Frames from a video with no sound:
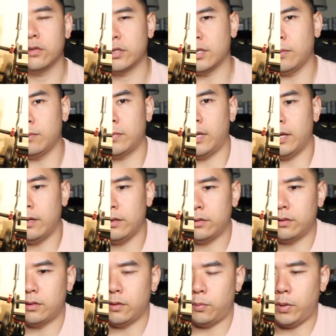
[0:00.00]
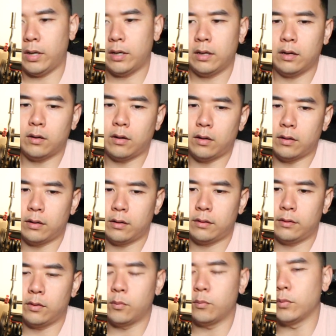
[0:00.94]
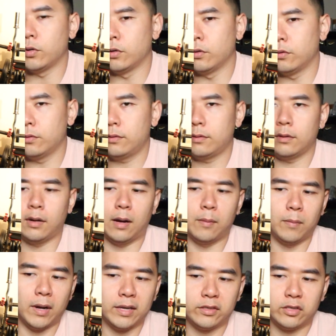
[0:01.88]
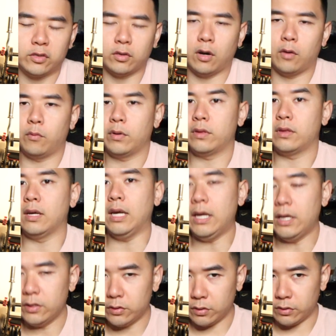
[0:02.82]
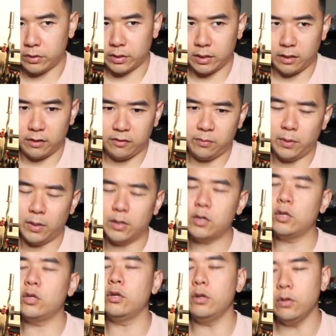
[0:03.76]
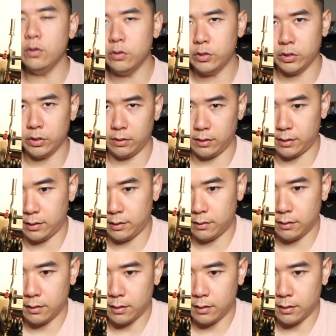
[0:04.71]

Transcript: some days, depending on the mood, I might start with the easier stuff, but usually